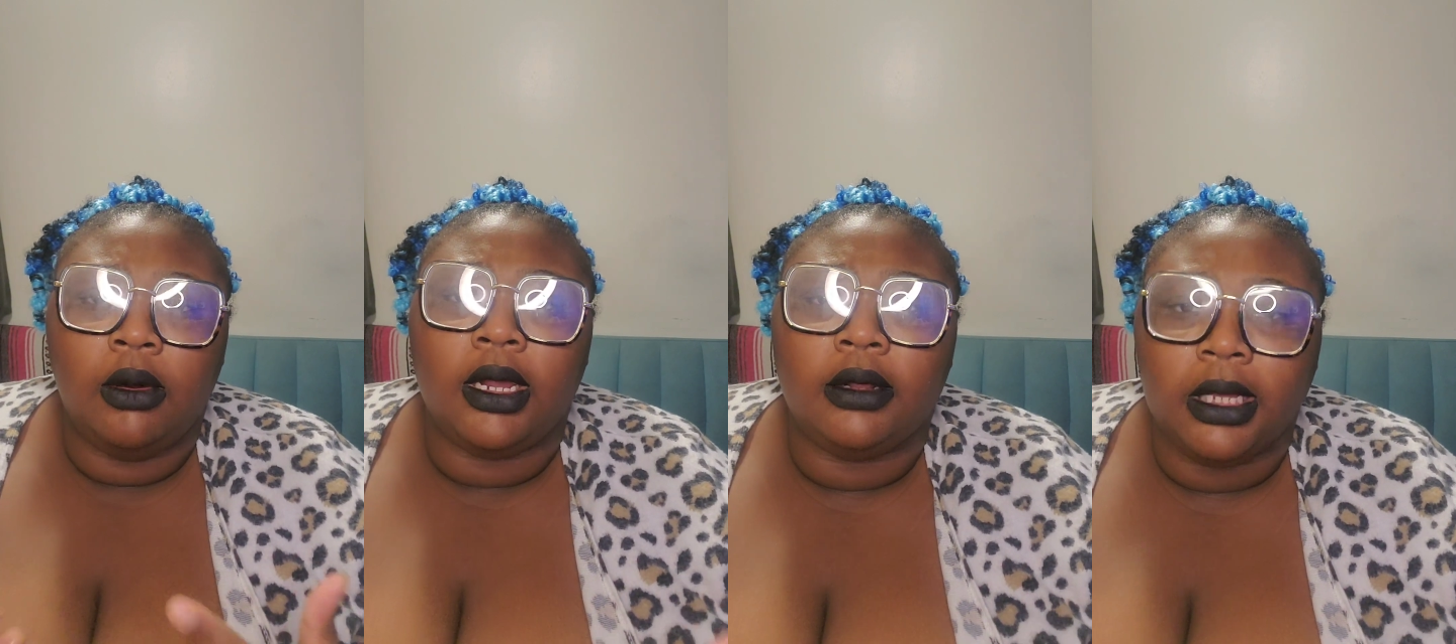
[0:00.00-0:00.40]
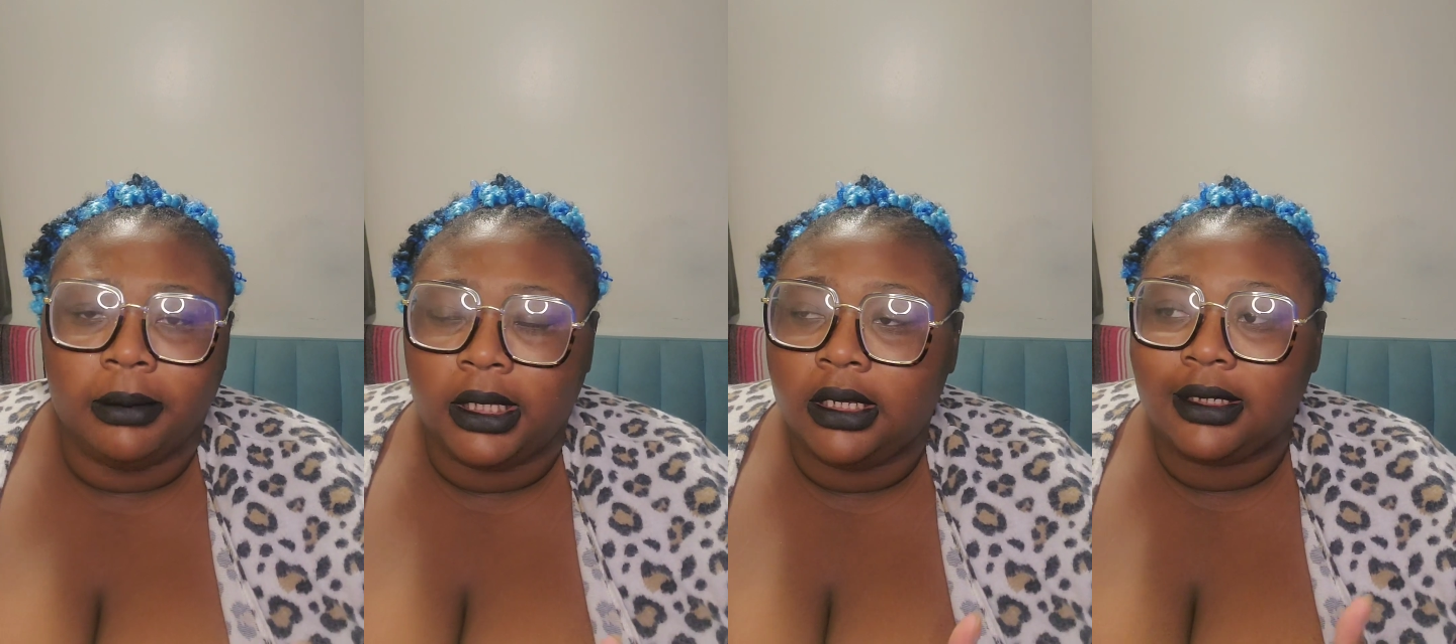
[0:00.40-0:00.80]
well, I don't like
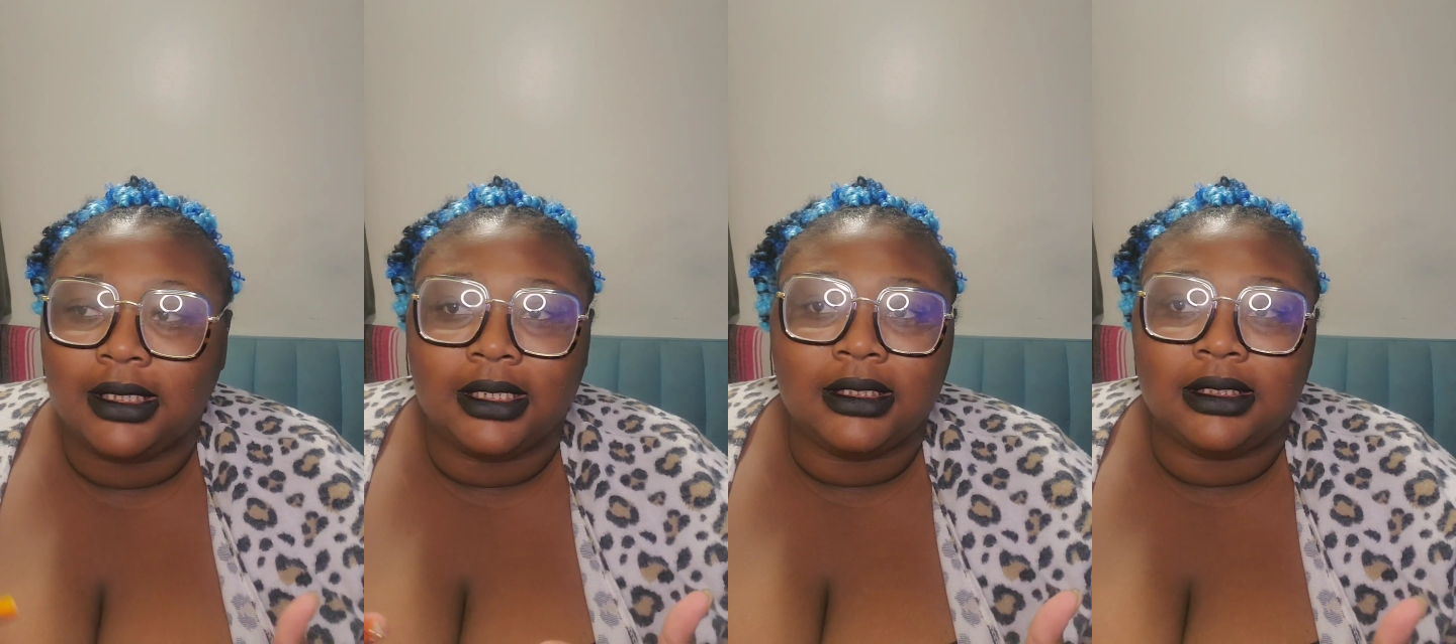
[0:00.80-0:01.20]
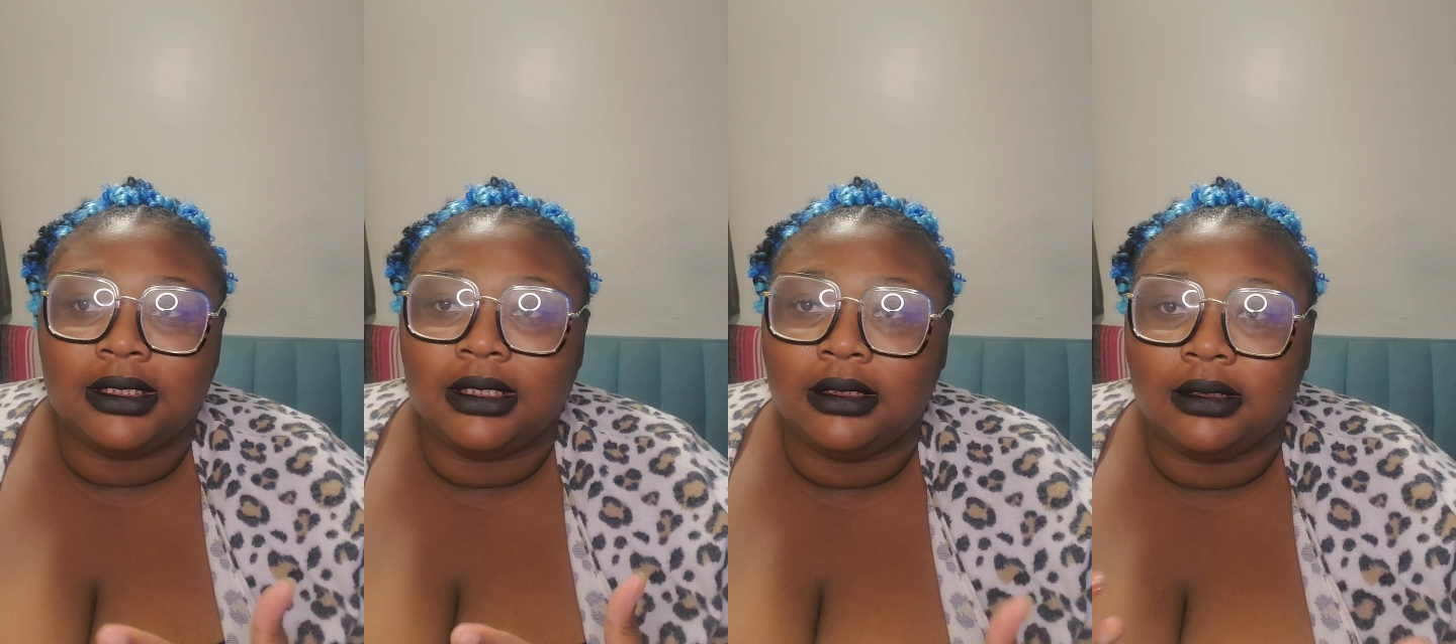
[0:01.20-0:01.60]
my hair, because I
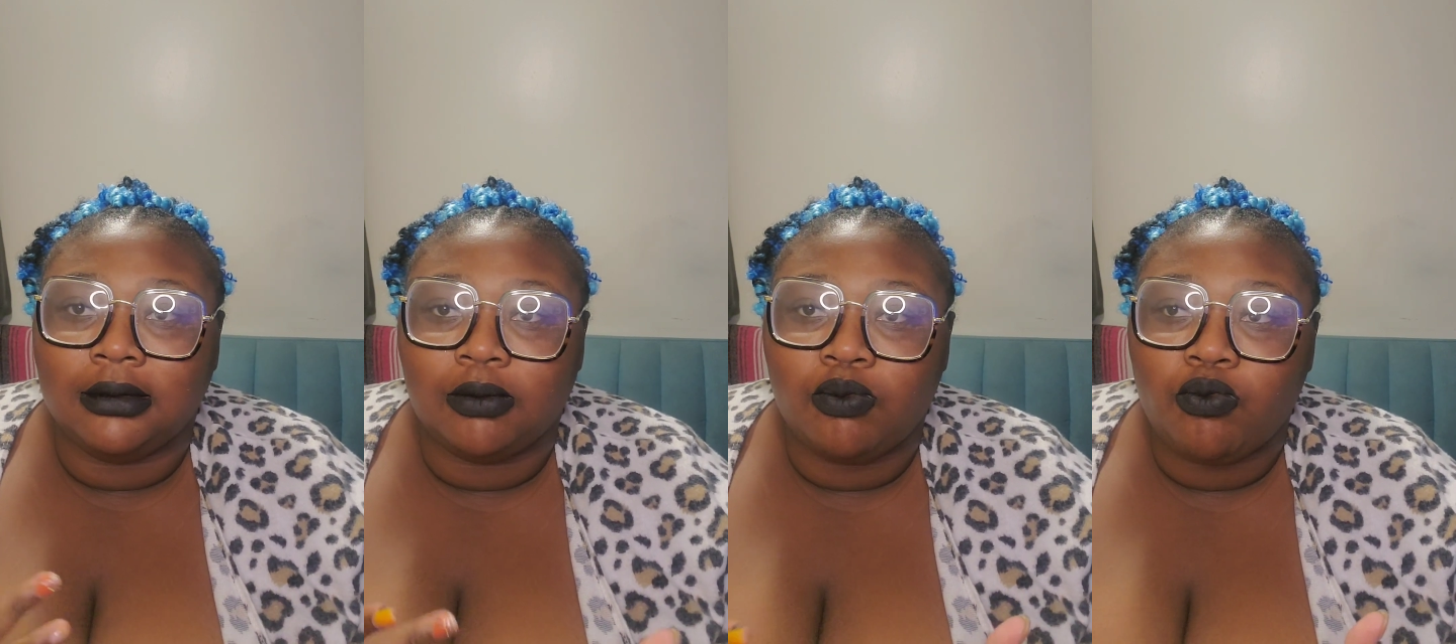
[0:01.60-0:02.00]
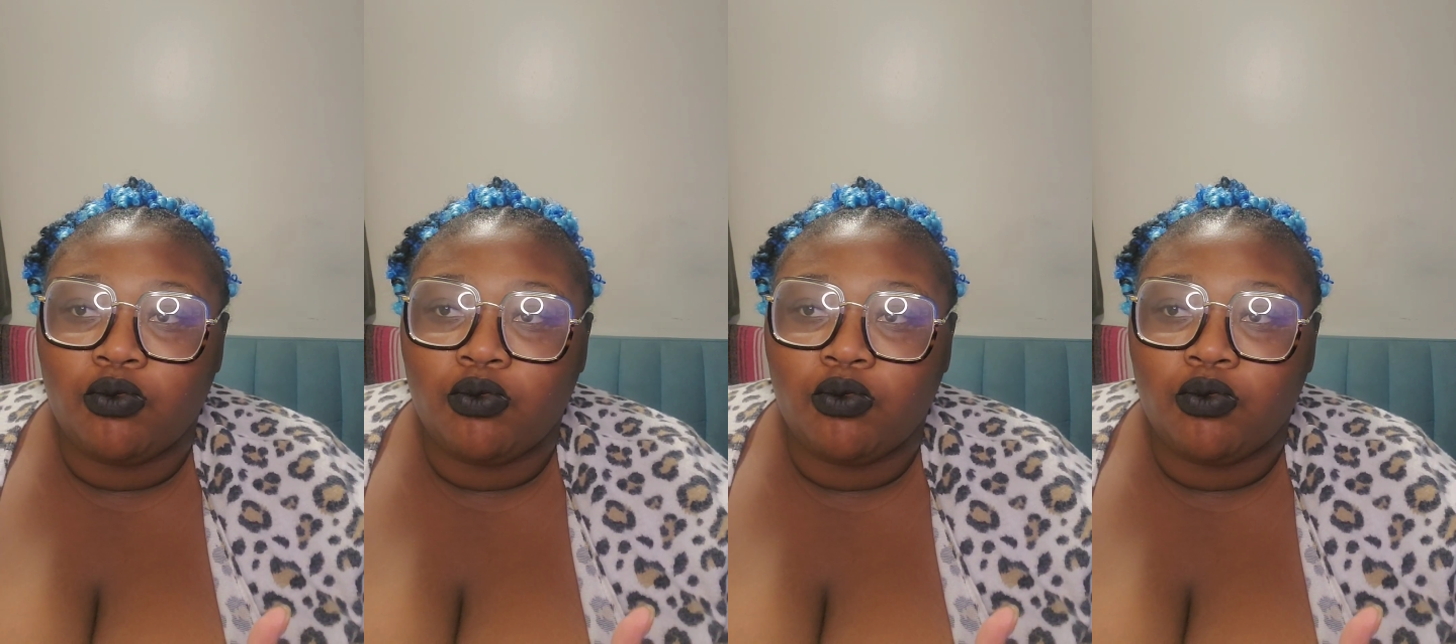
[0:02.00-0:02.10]
just didn't